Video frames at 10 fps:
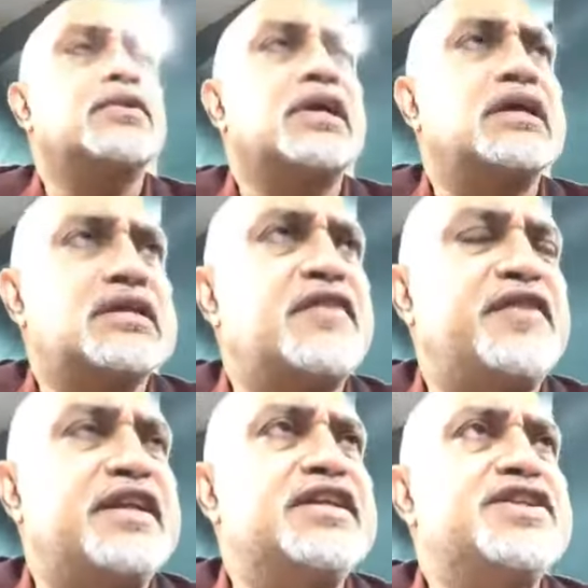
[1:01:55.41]
That's a
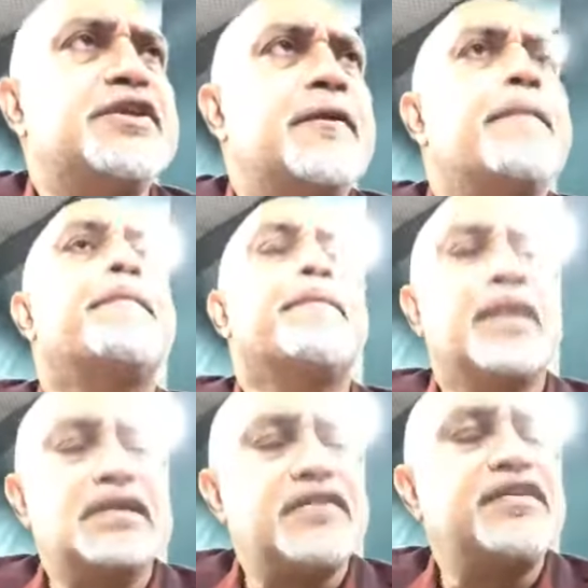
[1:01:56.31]
fetish.
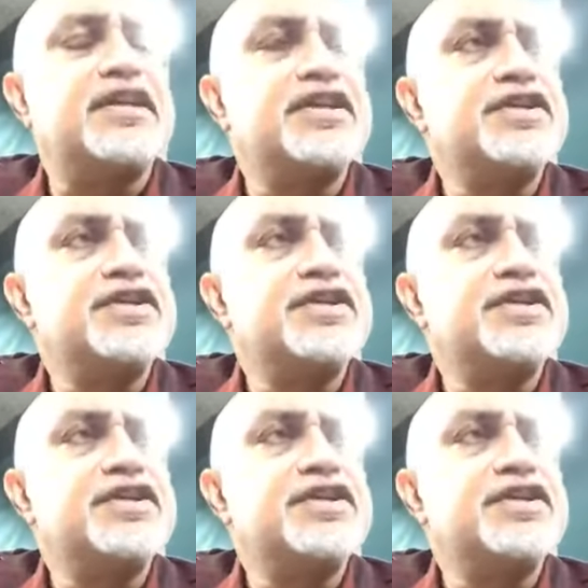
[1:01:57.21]
That's a fetish.